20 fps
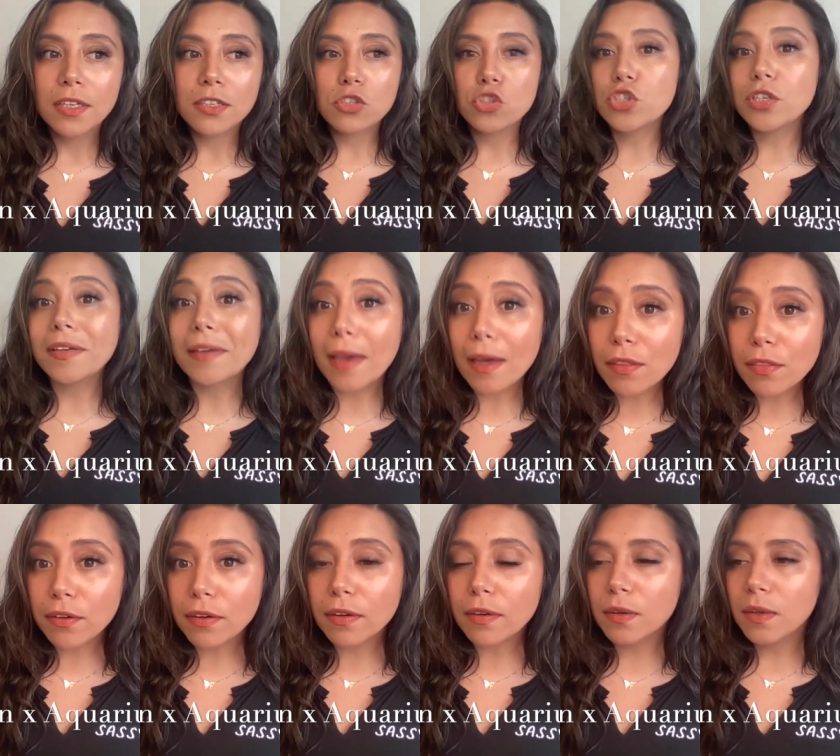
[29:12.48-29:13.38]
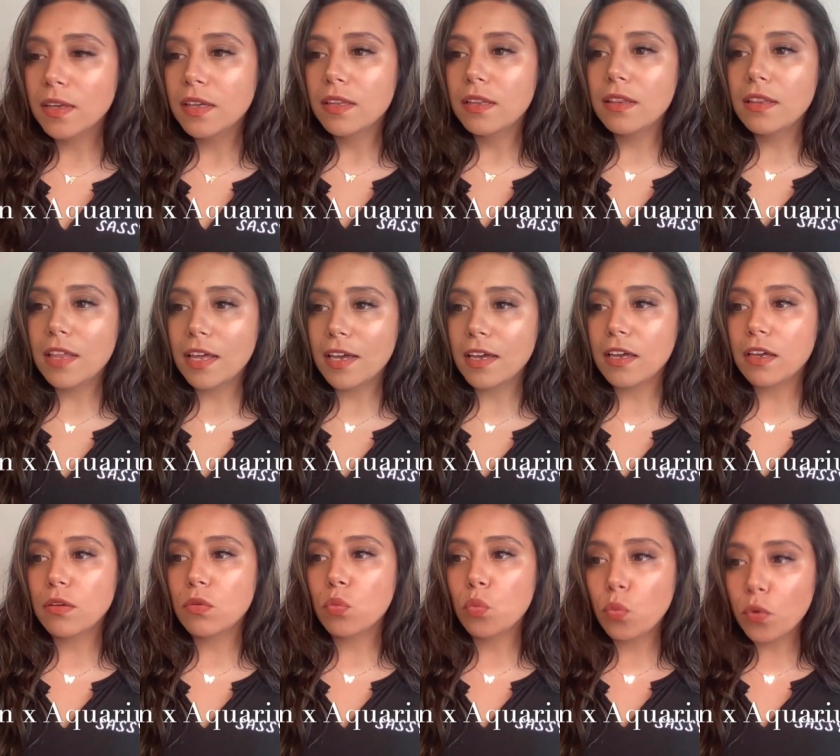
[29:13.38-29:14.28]
together,
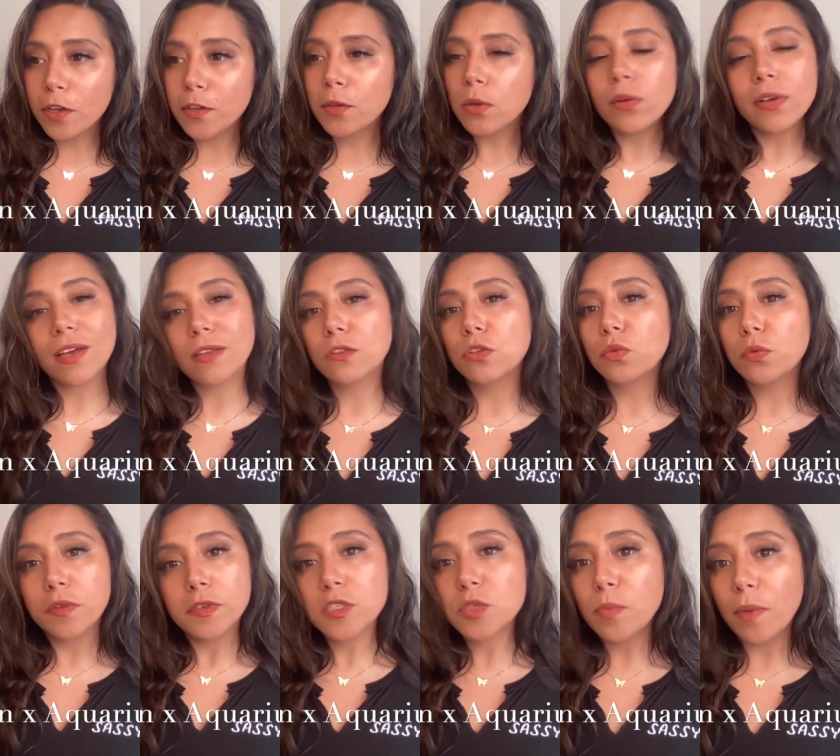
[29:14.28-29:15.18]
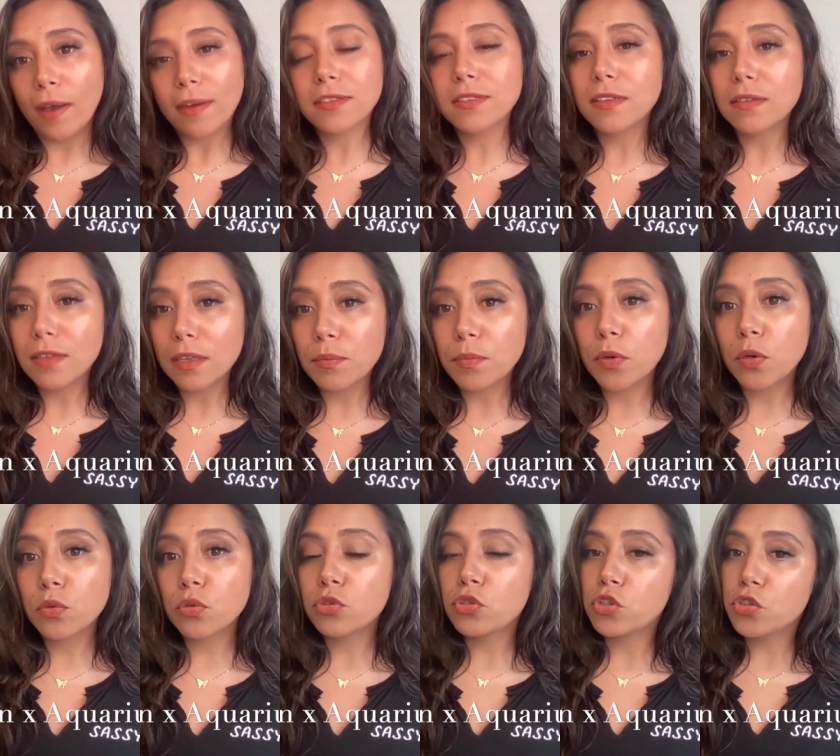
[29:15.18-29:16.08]
they will get the respect that they
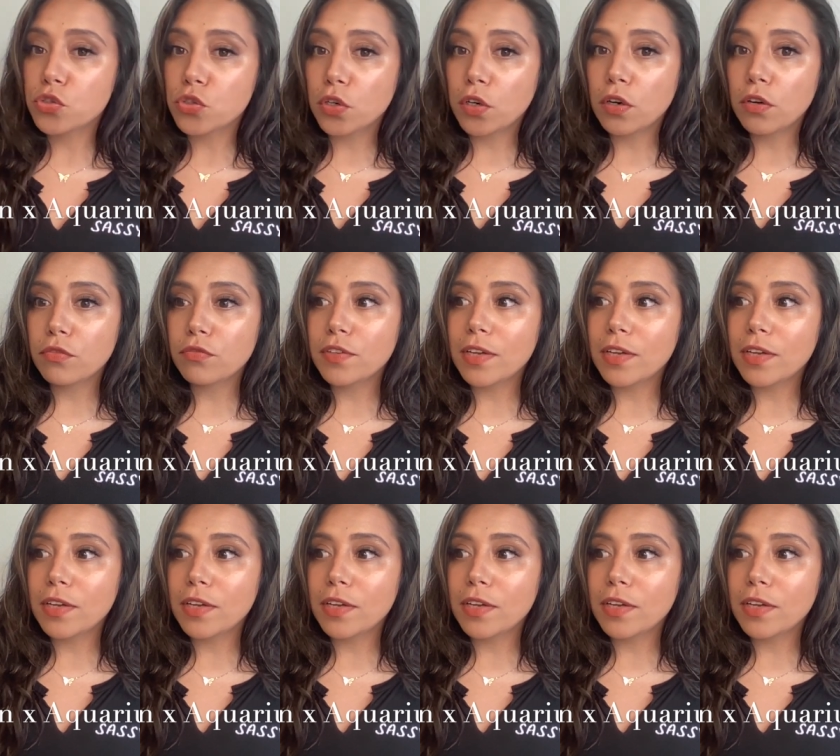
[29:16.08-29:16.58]
both deserve.